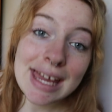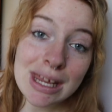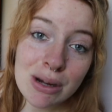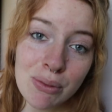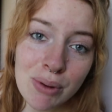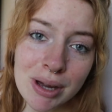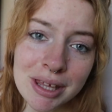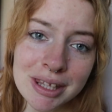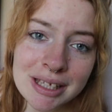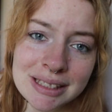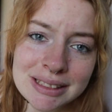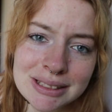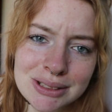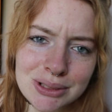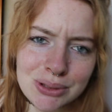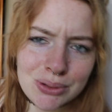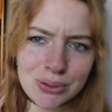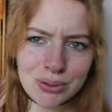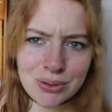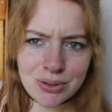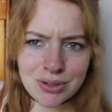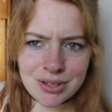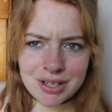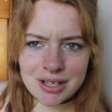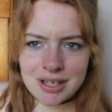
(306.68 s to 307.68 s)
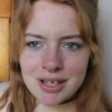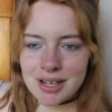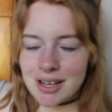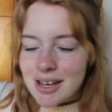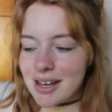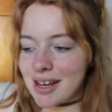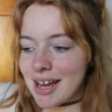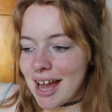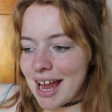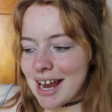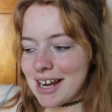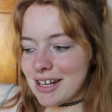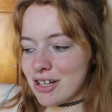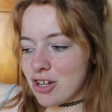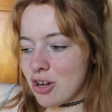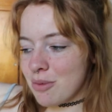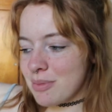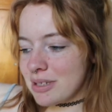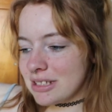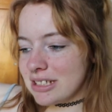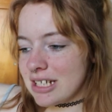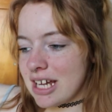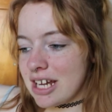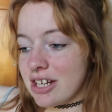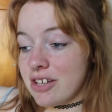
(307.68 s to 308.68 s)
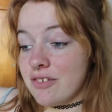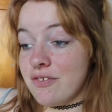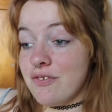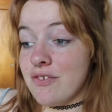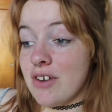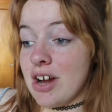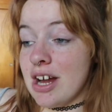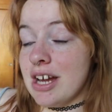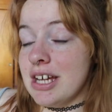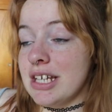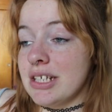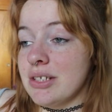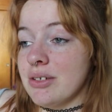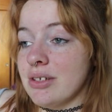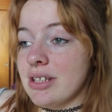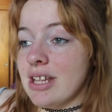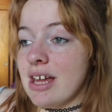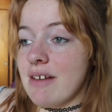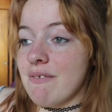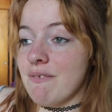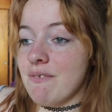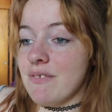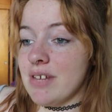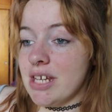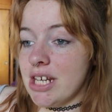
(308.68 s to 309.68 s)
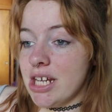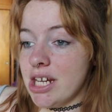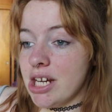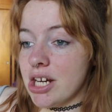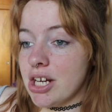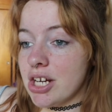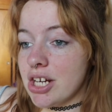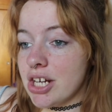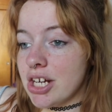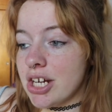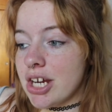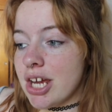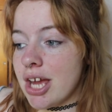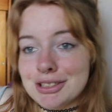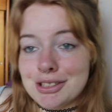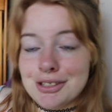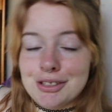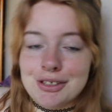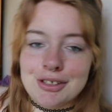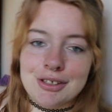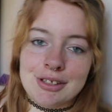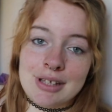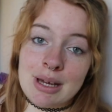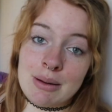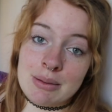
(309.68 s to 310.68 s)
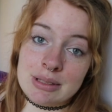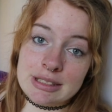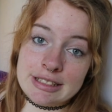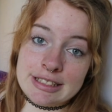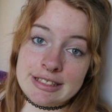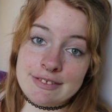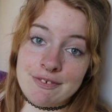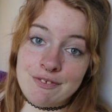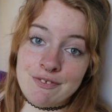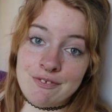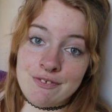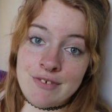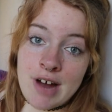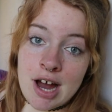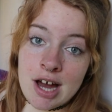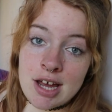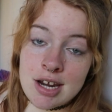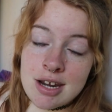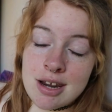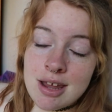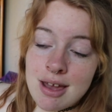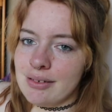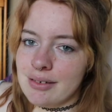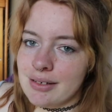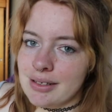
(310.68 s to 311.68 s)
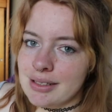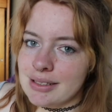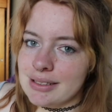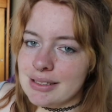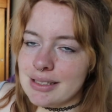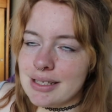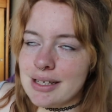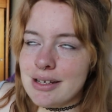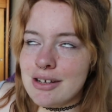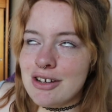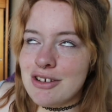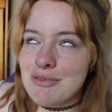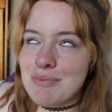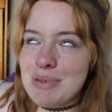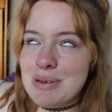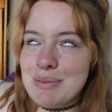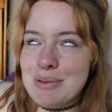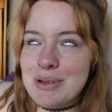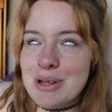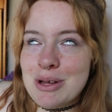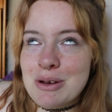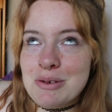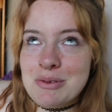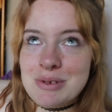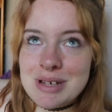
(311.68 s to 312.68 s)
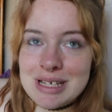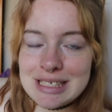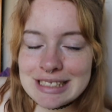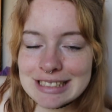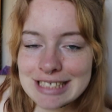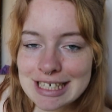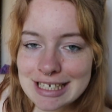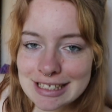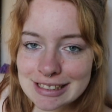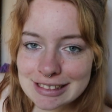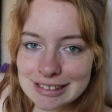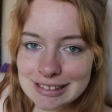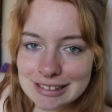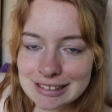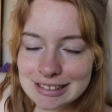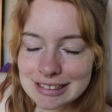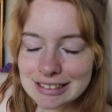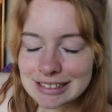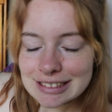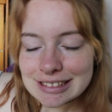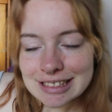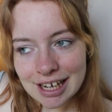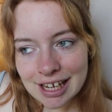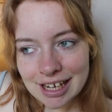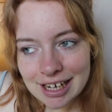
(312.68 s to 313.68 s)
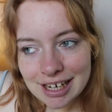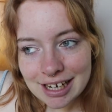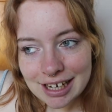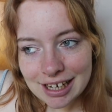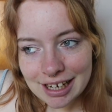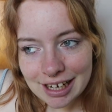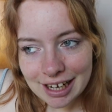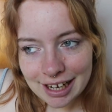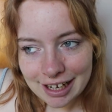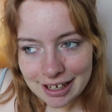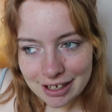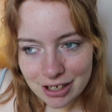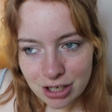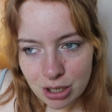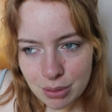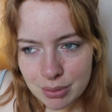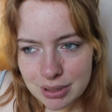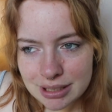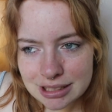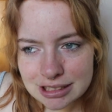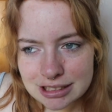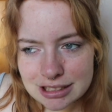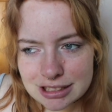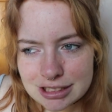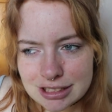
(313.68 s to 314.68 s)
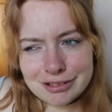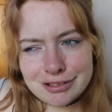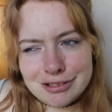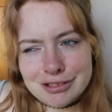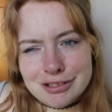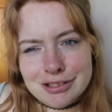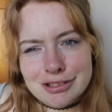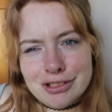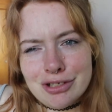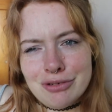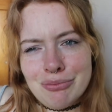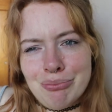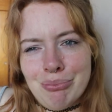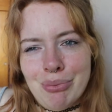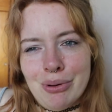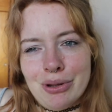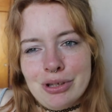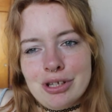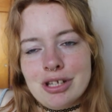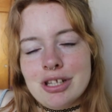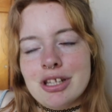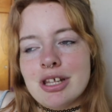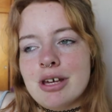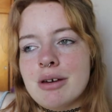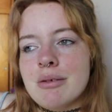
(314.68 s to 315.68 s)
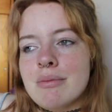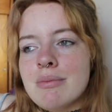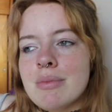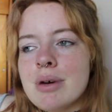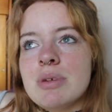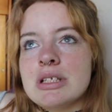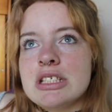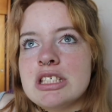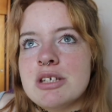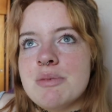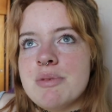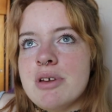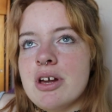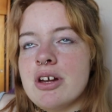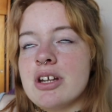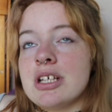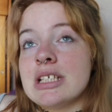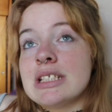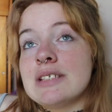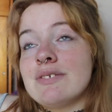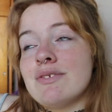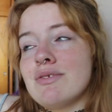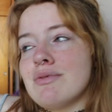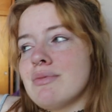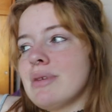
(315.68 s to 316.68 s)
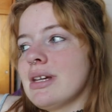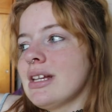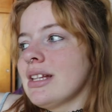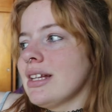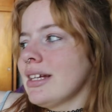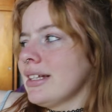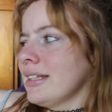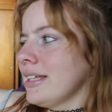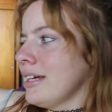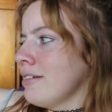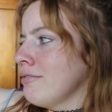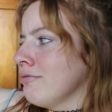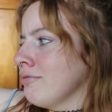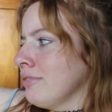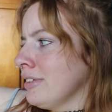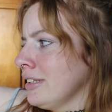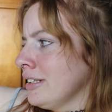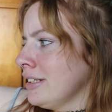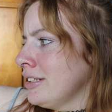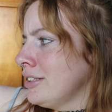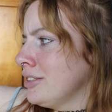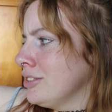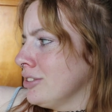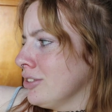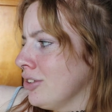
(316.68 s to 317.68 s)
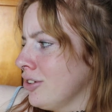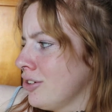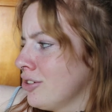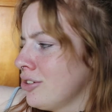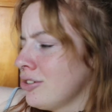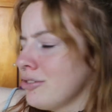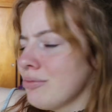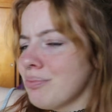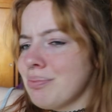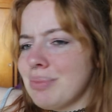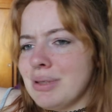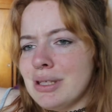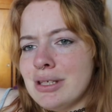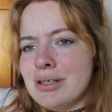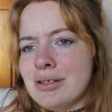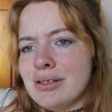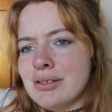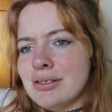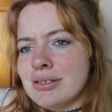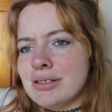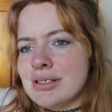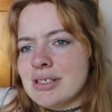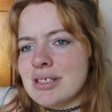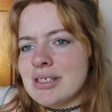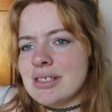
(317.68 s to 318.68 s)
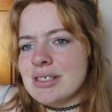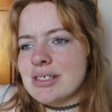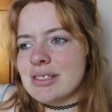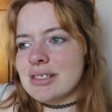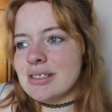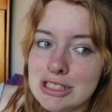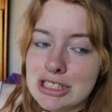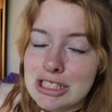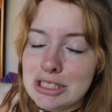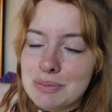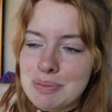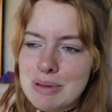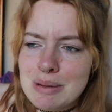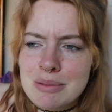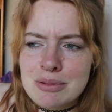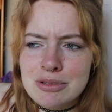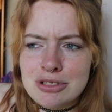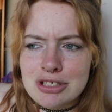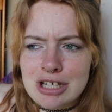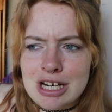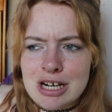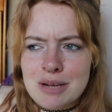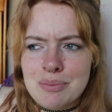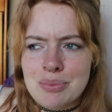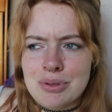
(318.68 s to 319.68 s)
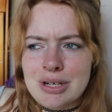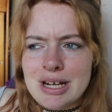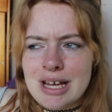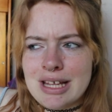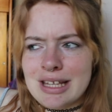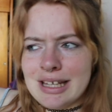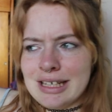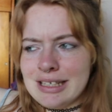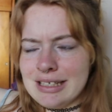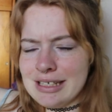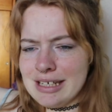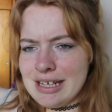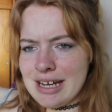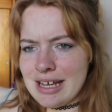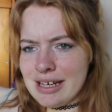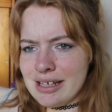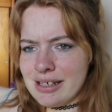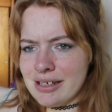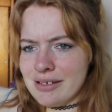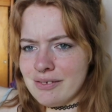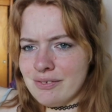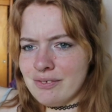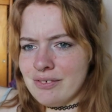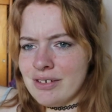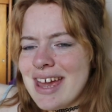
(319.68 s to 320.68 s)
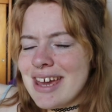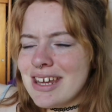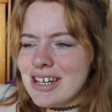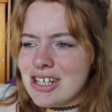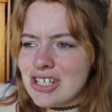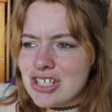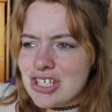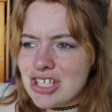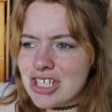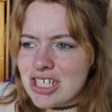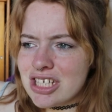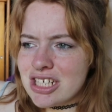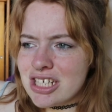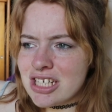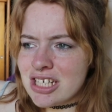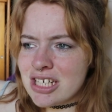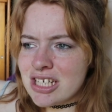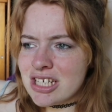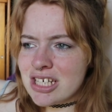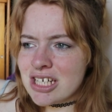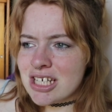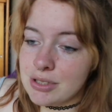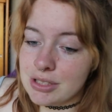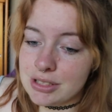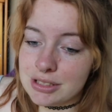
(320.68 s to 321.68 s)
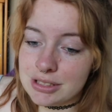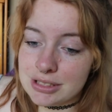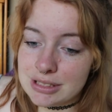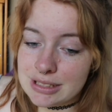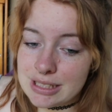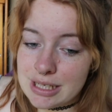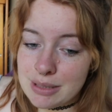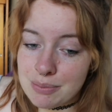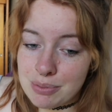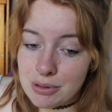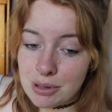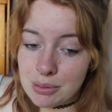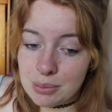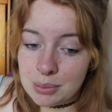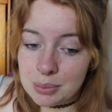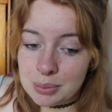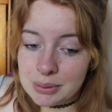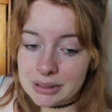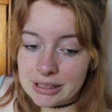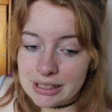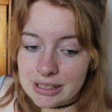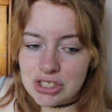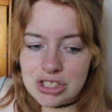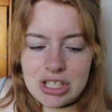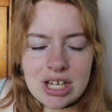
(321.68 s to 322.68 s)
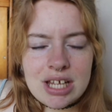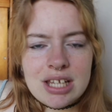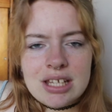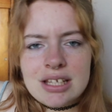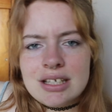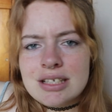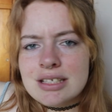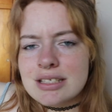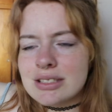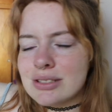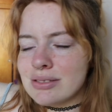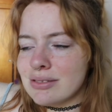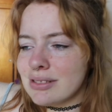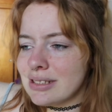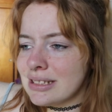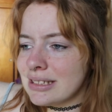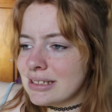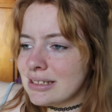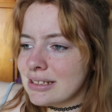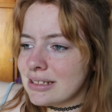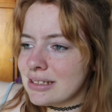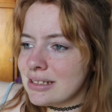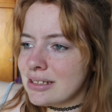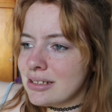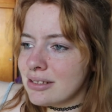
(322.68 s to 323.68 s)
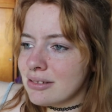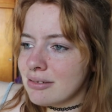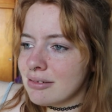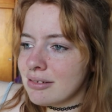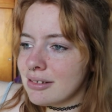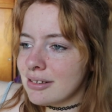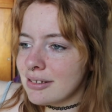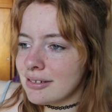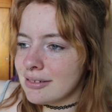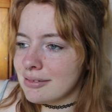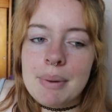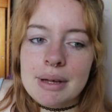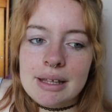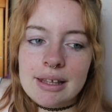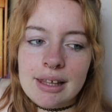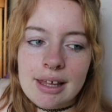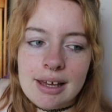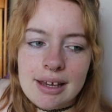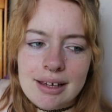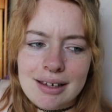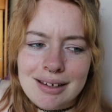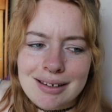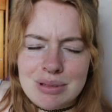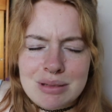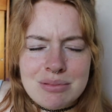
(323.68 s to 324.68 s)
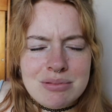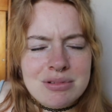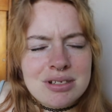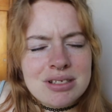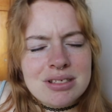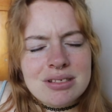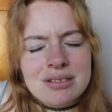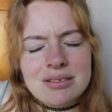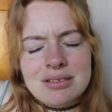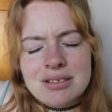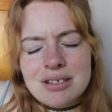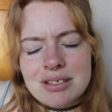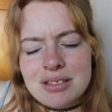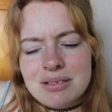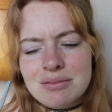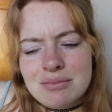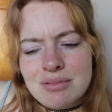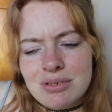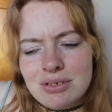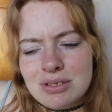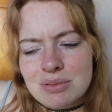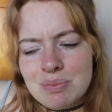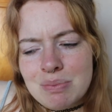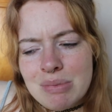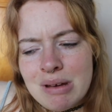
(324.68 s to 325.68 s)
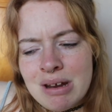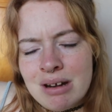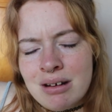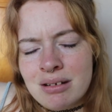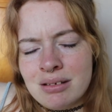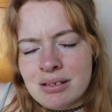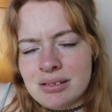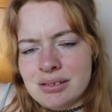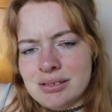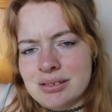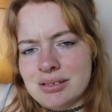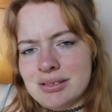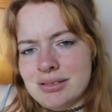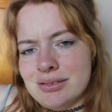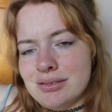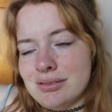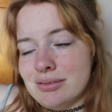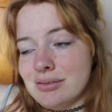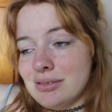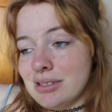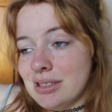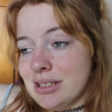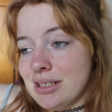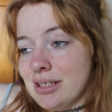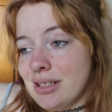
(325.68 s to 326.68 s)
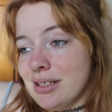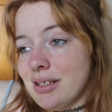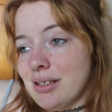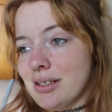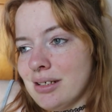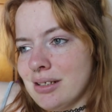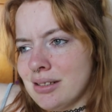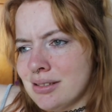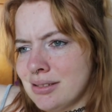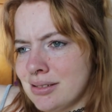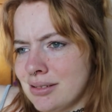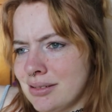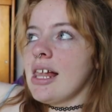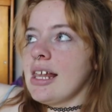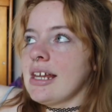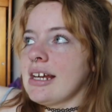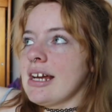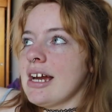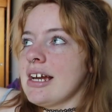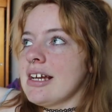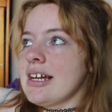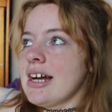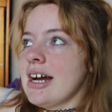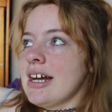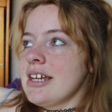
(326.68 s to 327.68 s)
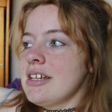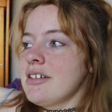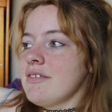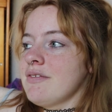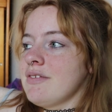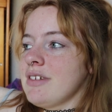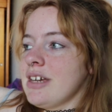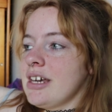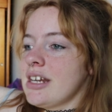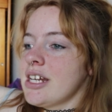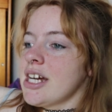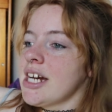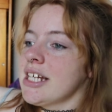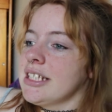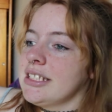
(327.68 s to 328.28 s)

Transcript: Anyway, that's all the uh, hate comments I could find on that video. So that was fun. Honestly, I know people always say this, like, hate comments just don't bother them. But to be honest, for me, like, they really don't, because it's just people trying to put out, like, negative energy because they're probably jealous or insecure. But, like, people just got nothing else better to do, I guess. Like, I kind of get it.